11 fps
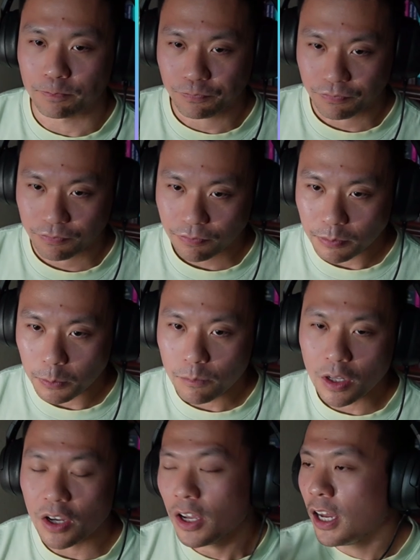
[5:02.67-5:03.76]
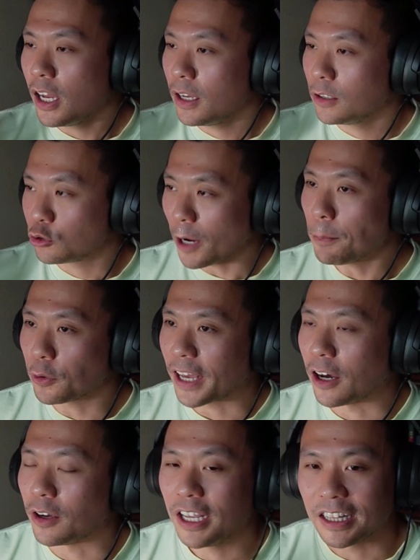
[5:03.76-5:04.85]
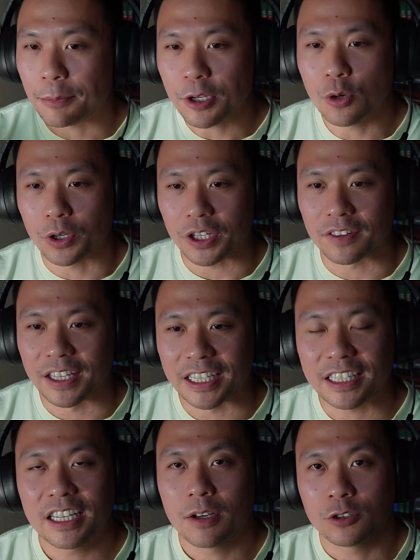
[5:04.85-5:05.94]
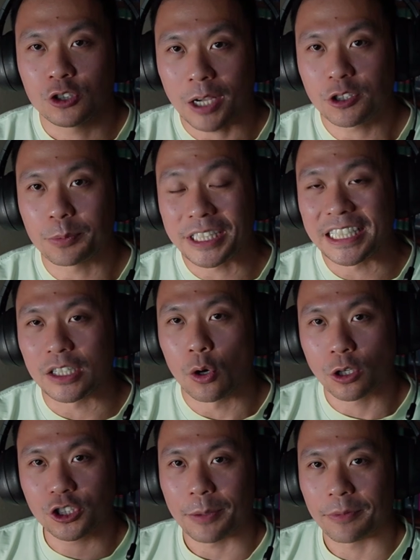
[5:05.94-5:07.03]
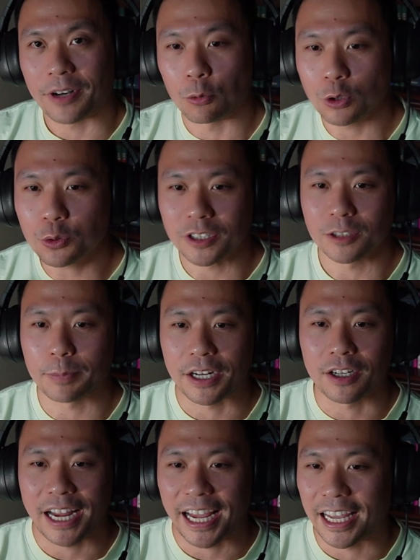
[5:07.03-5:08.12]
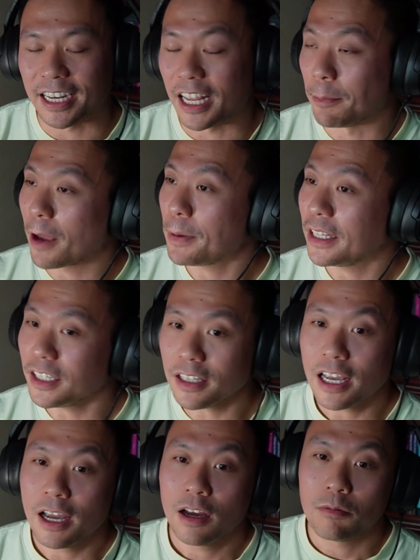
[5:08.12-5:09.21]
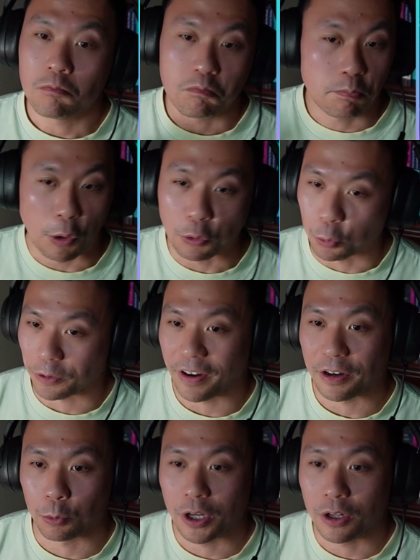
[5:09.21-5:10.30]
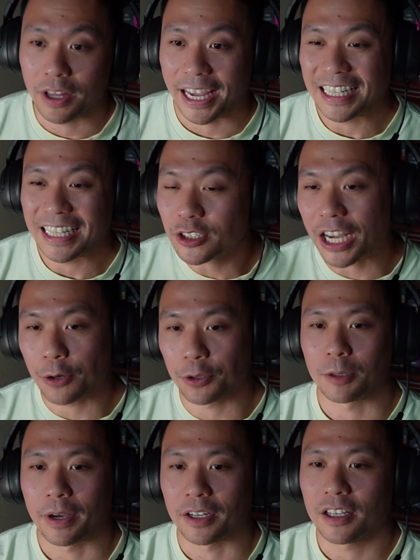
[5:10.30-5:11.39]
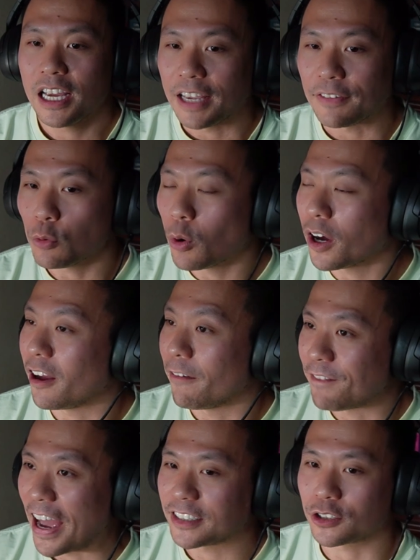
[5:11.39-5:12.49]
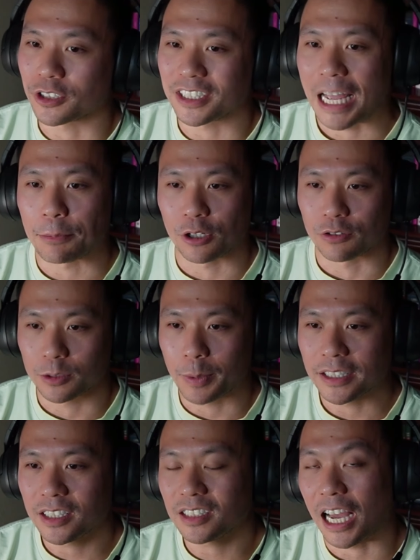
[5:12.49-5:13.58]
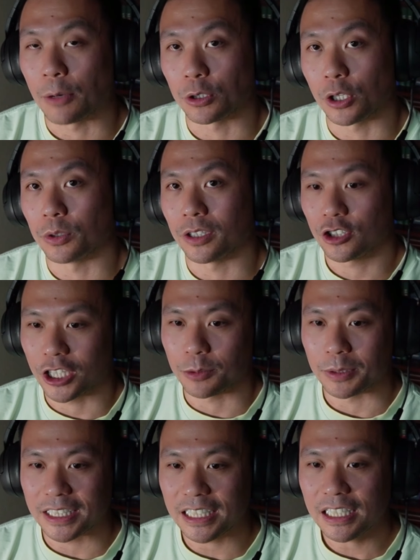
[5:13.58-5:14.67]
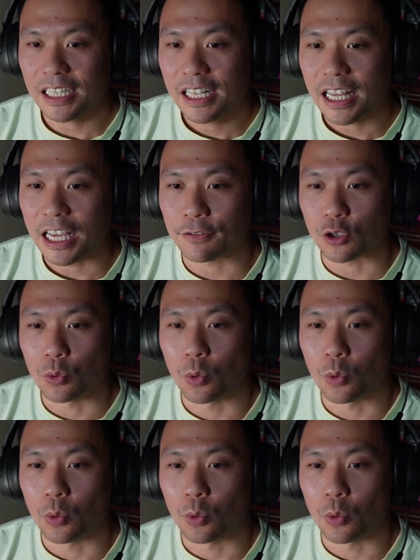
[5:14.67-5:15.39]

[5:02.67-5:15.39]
So try both out. Let me know what you think. ChatGPT or Gemini, which one is better? And in my opinion, both work very well. And here's how I think about it. If you want faster, snappier responses, I would go with ChatGPT.